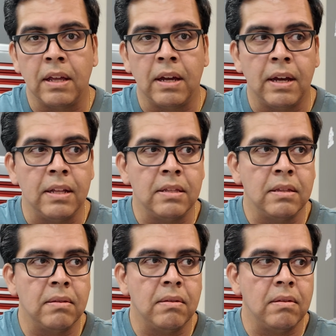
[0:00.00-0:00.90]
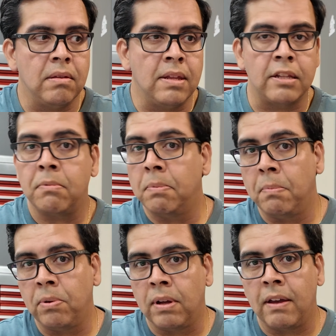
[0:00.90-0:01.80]
Not too many
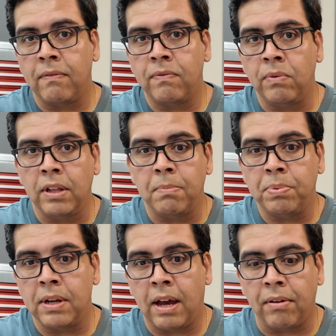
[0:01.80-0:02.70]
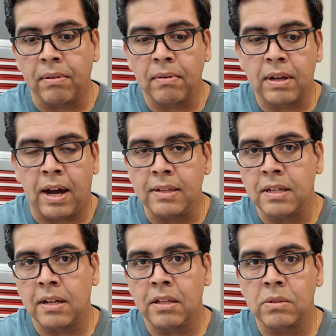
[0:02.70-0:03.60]
people have really put out
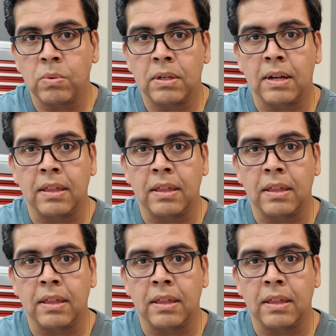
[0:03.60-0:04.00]
content on this one.